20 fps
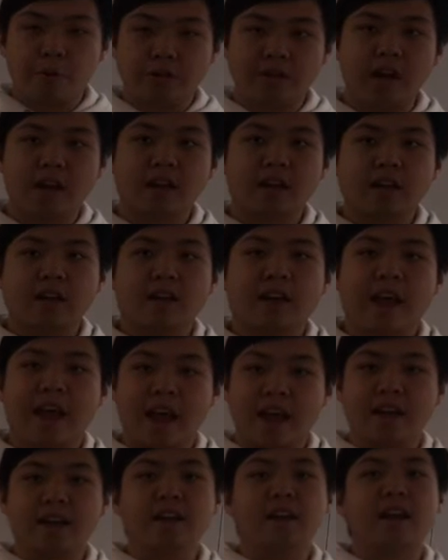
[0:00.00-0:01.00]
product
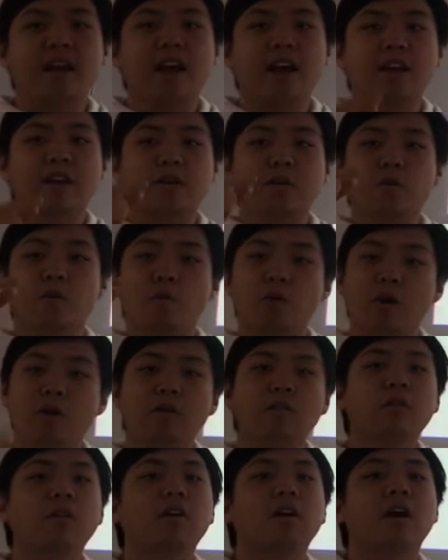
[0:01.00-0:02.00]
can and
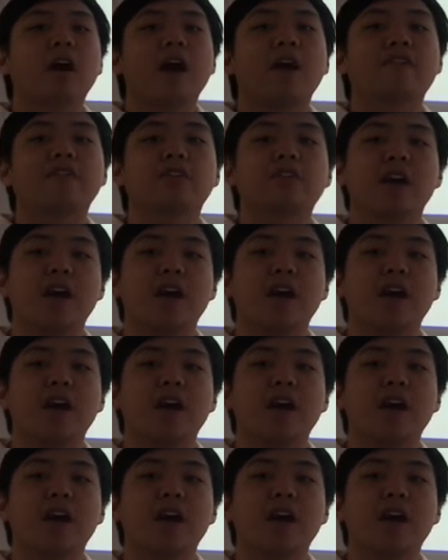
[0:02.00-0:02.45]
will have a